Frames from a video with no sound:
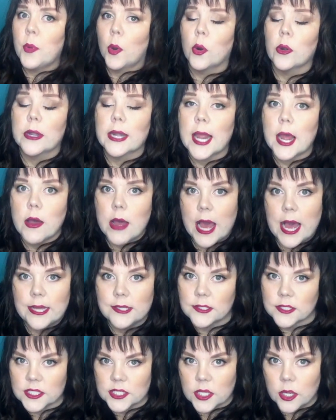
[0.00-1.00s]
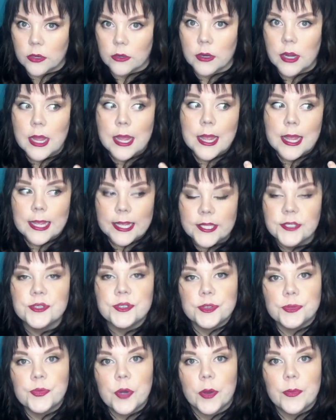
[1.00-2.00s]
pouring our heart and soul
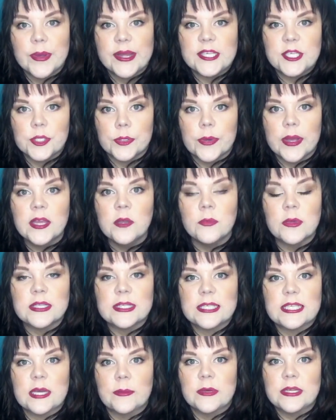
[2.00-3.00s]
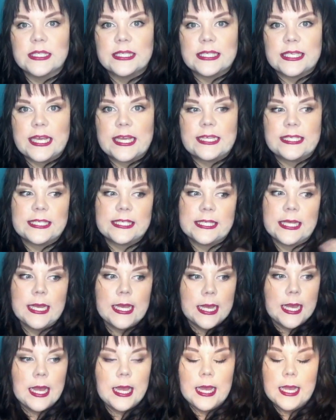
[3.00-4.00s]
into what we're doing. When someone says,
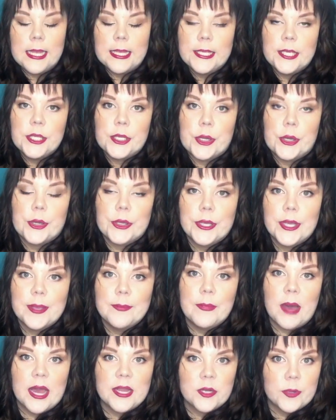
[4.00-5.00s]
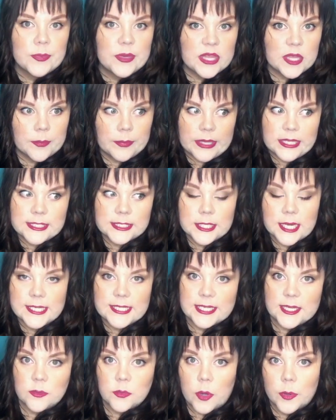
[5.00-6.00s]
you know, it might not be the best
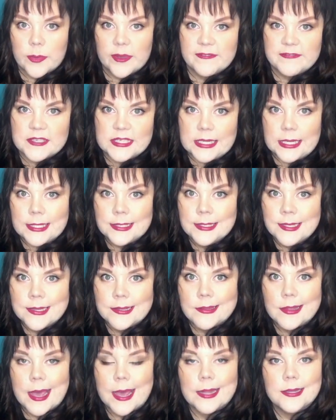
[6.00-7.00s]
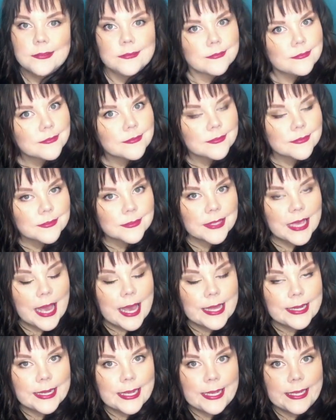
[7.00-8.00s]
idea what we've done, that
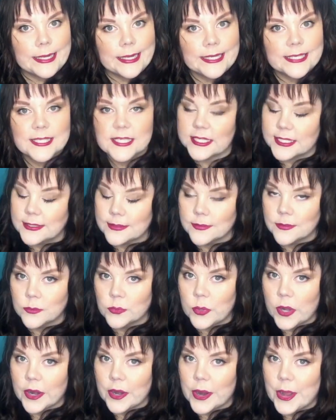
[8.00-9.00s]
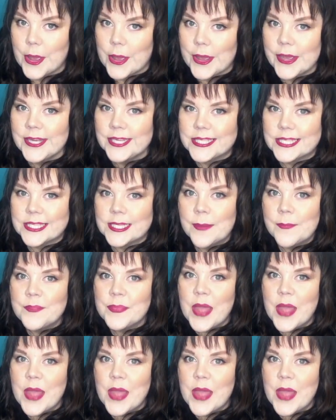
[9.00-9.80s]
can hit us where it hurts.